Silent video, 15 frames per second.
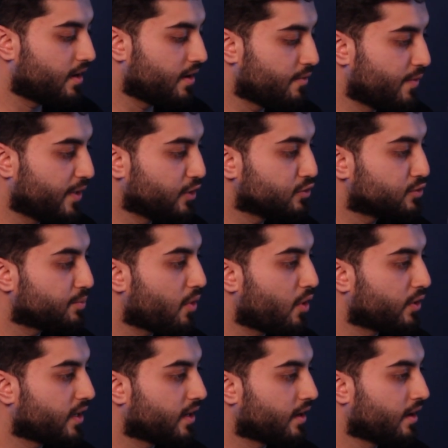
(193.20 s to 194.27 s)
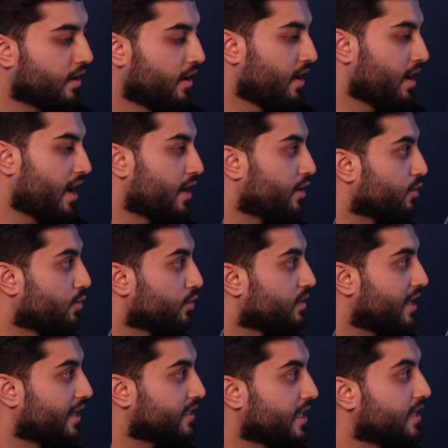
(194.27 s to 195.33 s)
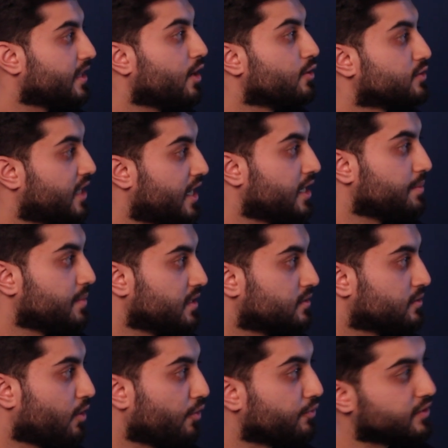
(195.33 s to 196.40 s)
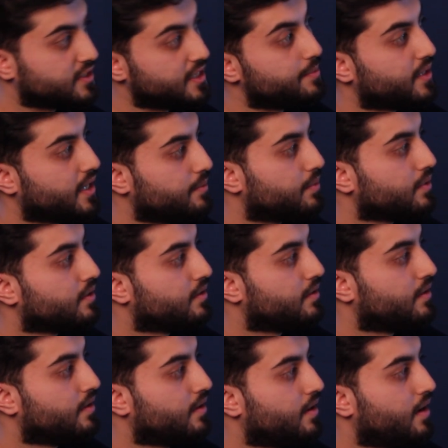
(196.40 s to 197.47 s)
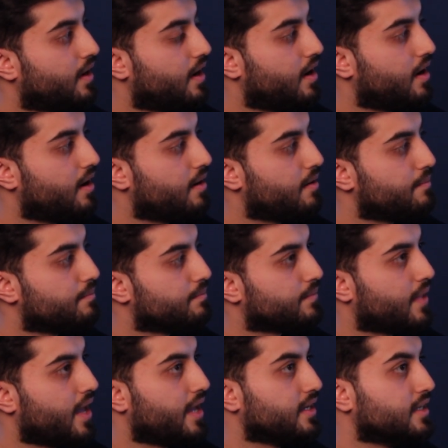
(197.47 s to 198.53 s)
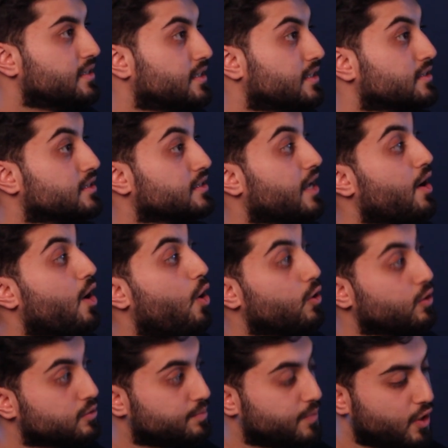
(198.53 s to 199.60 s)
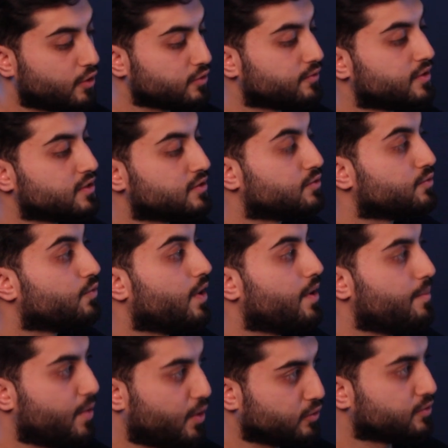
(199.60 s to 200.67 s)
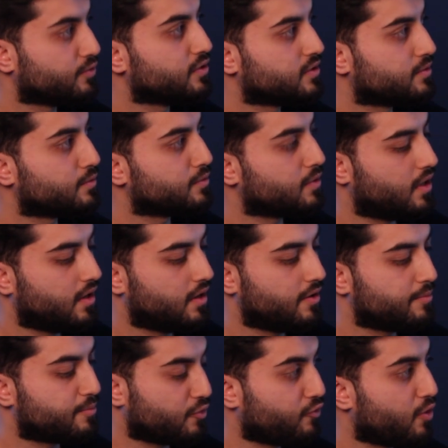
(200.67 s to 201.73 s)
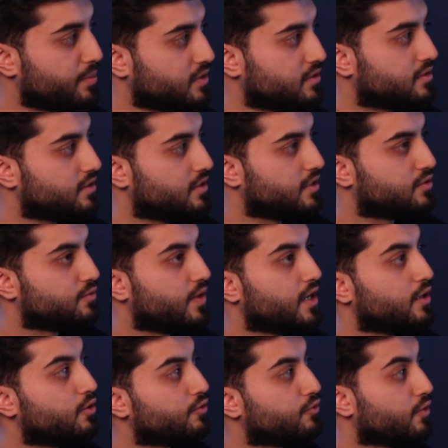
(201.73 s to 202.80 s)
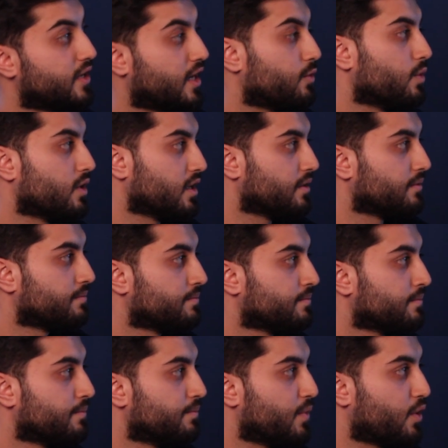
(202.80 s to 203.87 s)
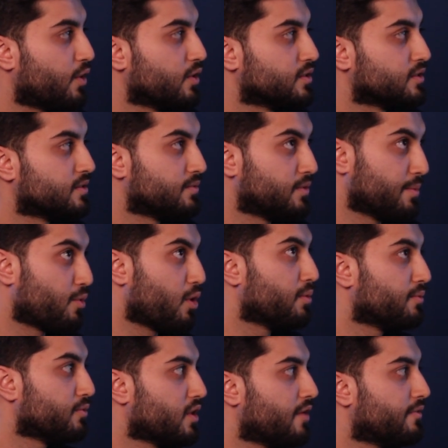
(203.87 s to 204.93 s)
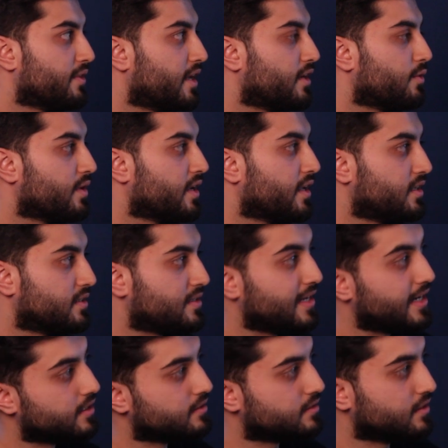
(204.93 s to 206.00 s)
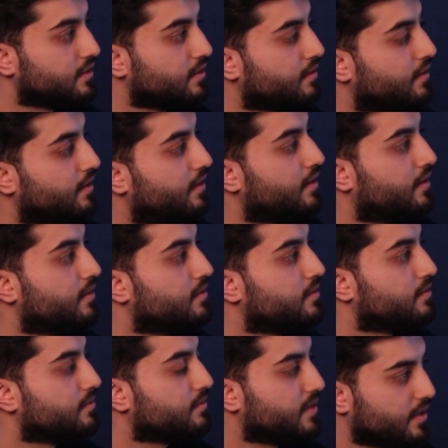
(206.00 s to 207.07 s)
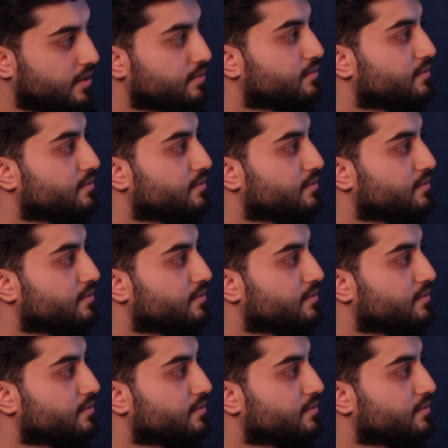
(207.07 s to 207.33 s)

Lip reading: when you're spawning, I don't know, like 10,000 enemies of the same type. And ECS is also because of this performance, it's very good for networking because the problem you have in networking is latency. Yeah.